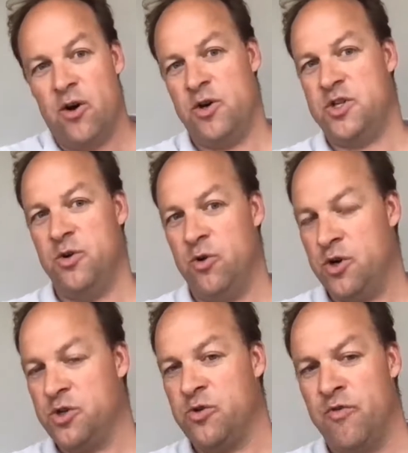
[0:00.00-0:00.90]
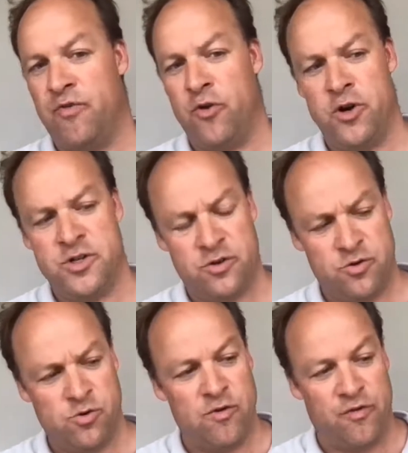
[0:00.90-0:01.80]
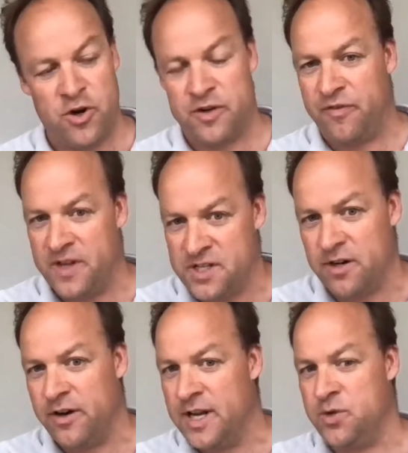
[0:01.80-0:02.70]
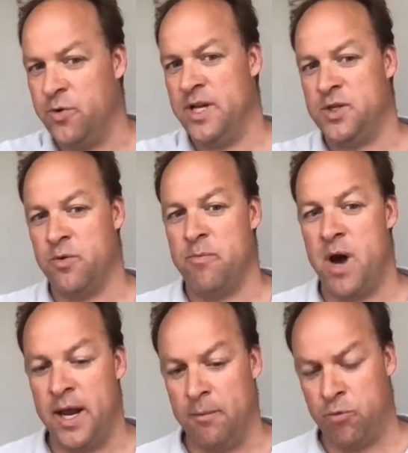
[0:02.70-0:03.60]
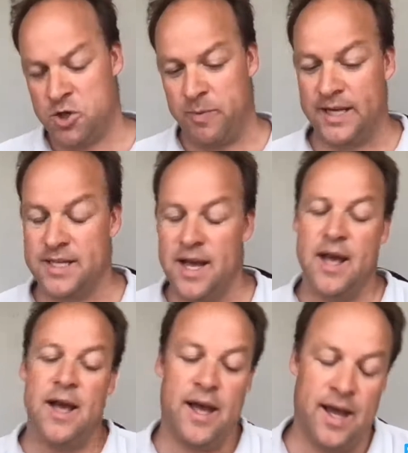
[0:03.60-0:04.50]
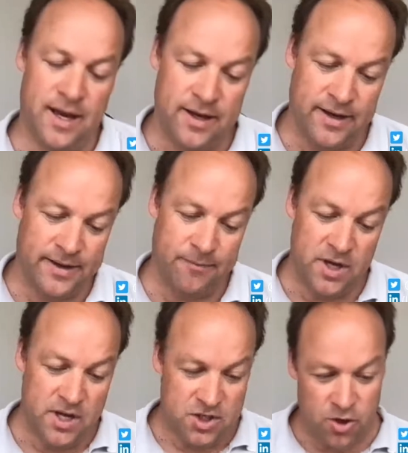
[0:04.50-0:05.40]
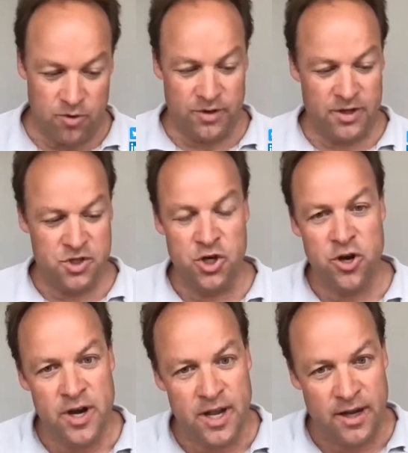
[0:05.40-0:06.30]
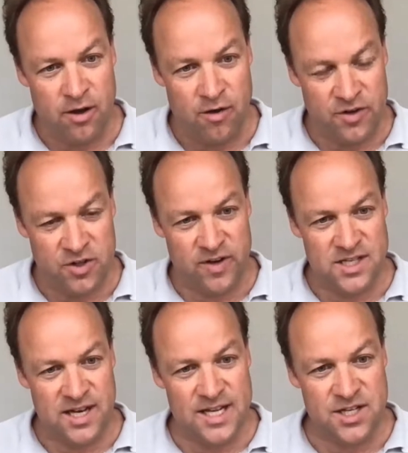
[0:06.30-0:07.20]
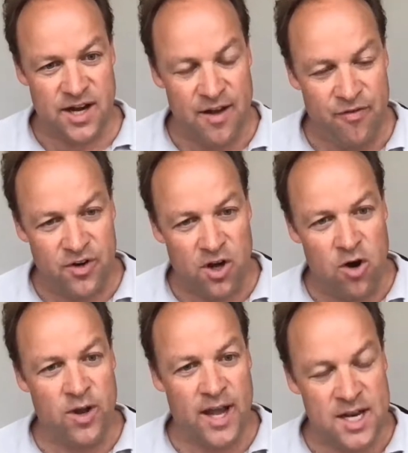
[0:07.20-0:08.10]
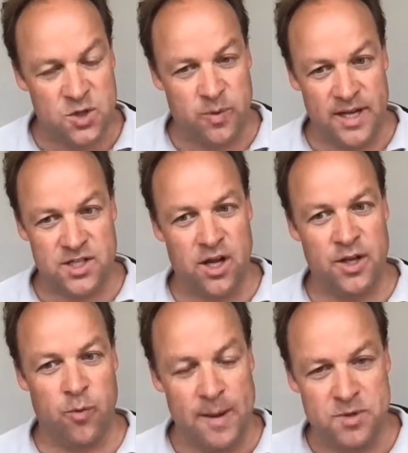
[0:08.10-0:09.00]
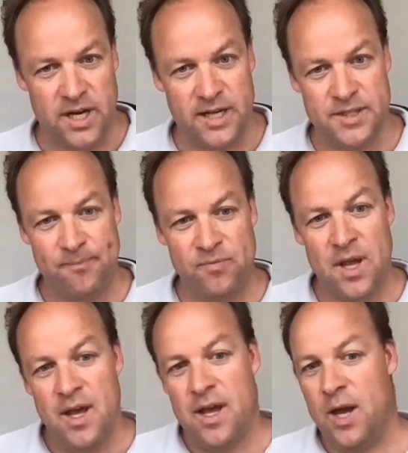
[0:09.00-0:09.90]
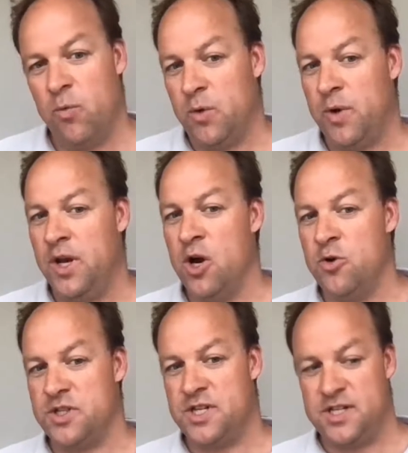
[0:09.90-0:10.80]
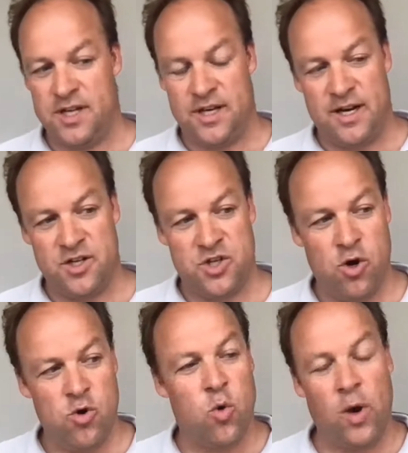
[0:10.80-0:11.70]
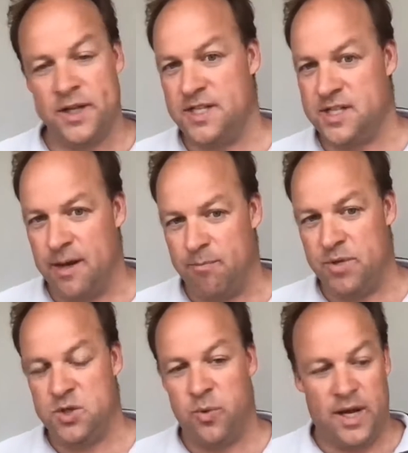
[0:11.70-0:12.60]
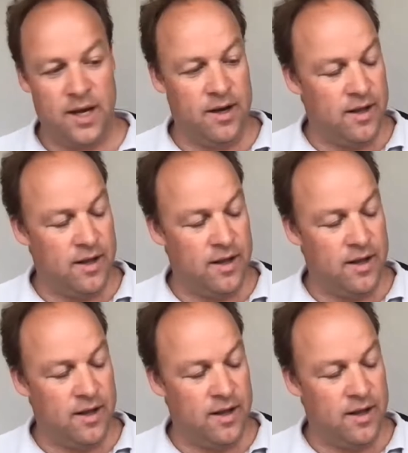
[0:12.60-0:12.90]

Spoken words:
or to convert a visitor into a buying prospect. And so the journey of a translation effort only ends when it's on the website. And what we notice is that there is no quality step between